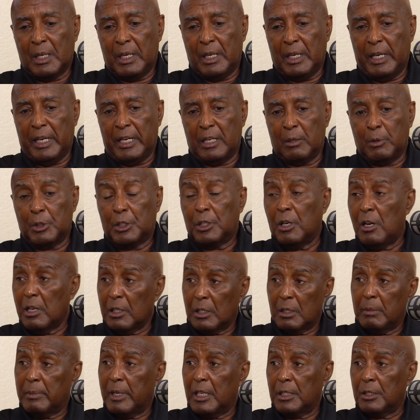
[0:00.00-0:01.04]
and it was
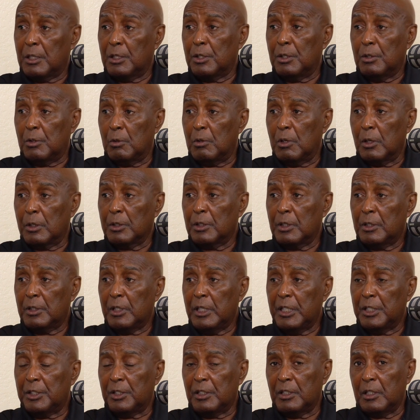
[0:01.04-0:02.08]
talking about this new
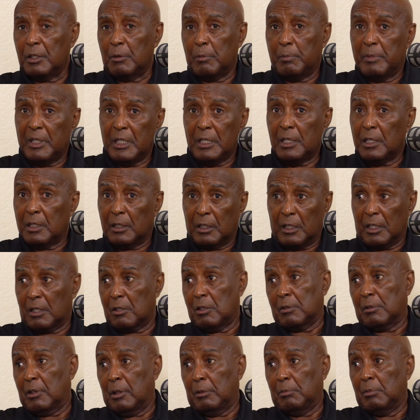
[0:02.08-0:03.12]
organization. And immediately
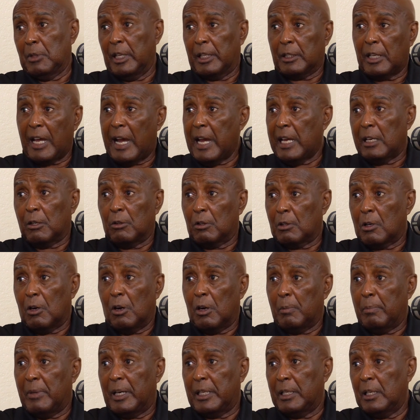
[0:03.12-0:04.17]
the title
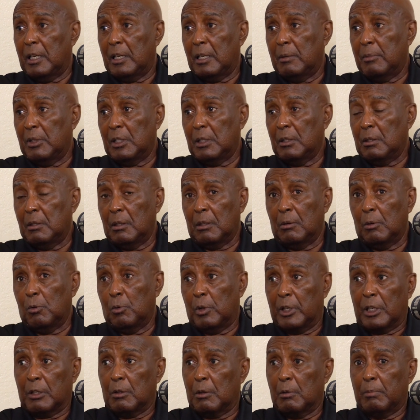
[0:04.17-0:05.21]
caught my name,
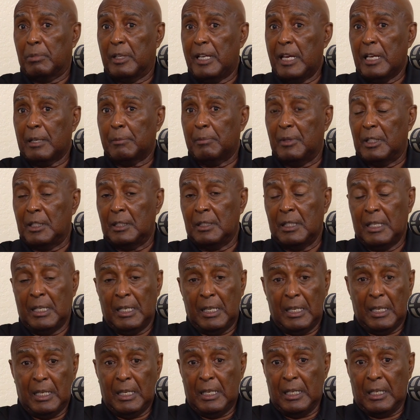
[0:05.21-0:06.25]
100 Black Men.
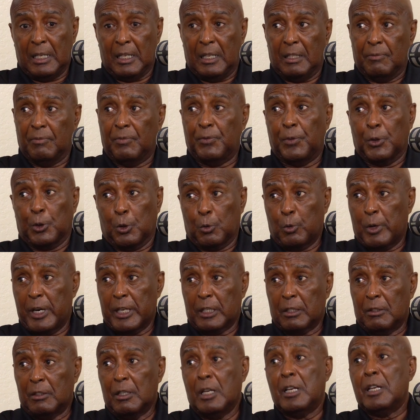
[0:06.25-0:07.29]
And for the
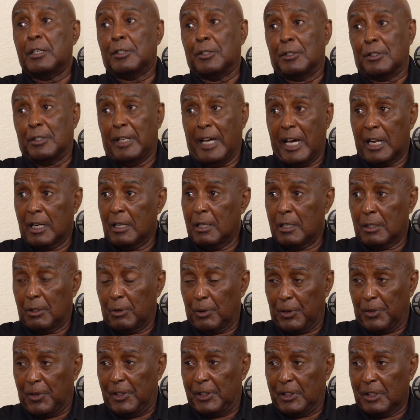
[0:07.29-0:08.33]
record, there's not
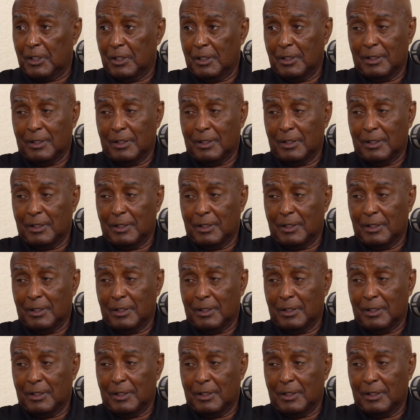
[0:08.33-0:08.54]
100 of us.